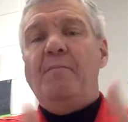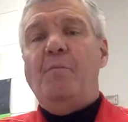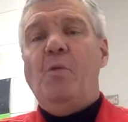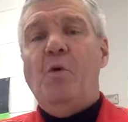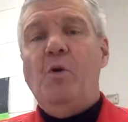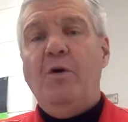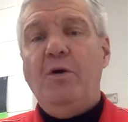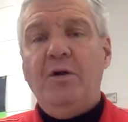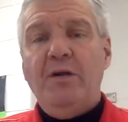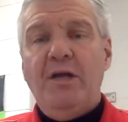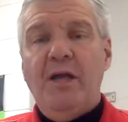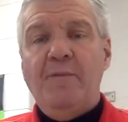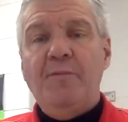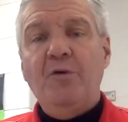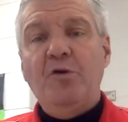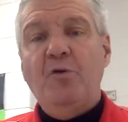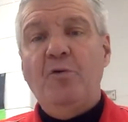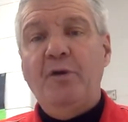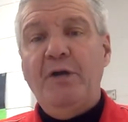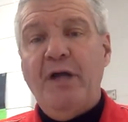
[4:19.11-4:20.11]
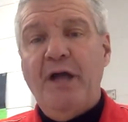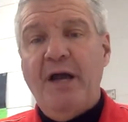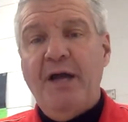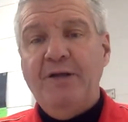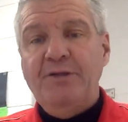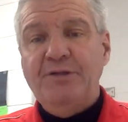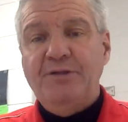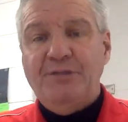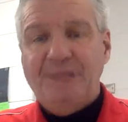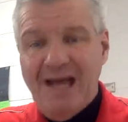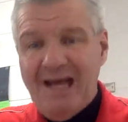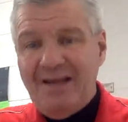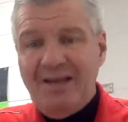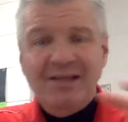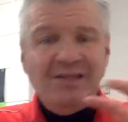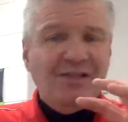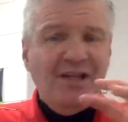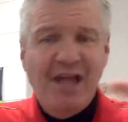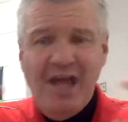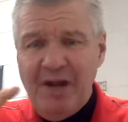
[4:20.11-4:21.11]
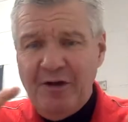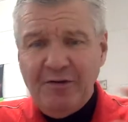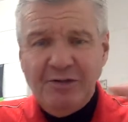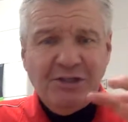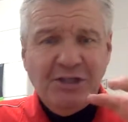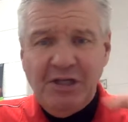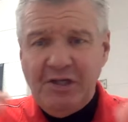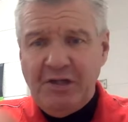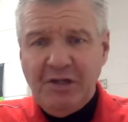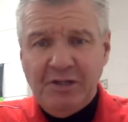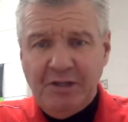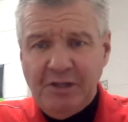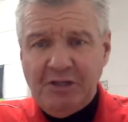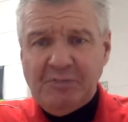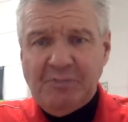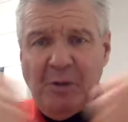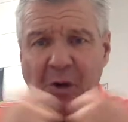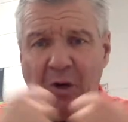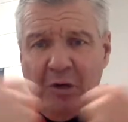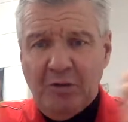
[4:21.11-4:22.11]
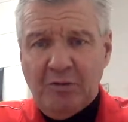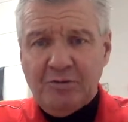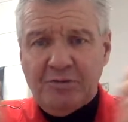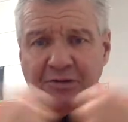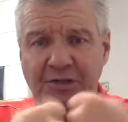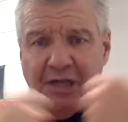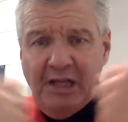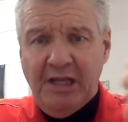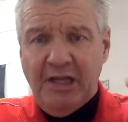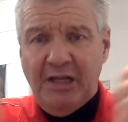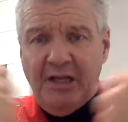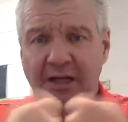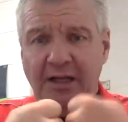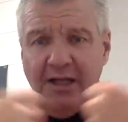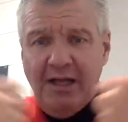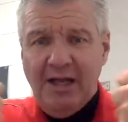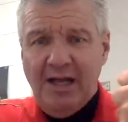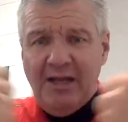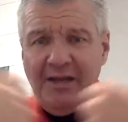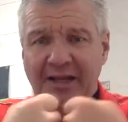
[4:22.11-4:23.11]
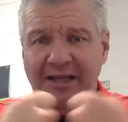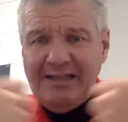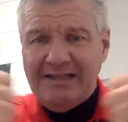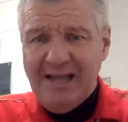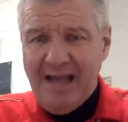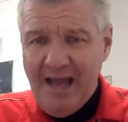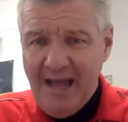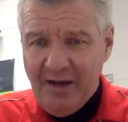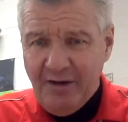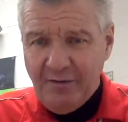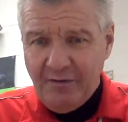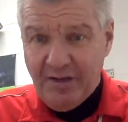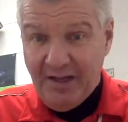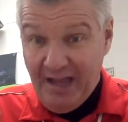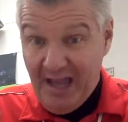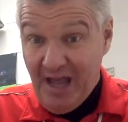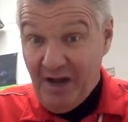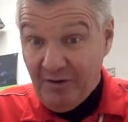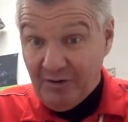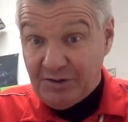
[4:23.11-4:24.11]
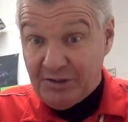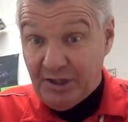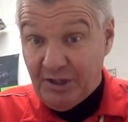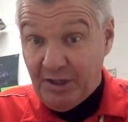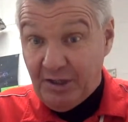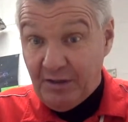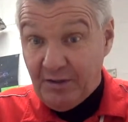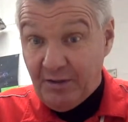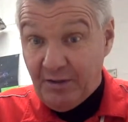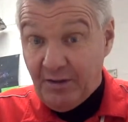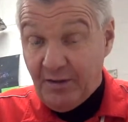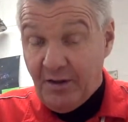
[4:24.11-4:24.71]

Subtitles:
more chemical reactions. And this energy that these particles need, the energy,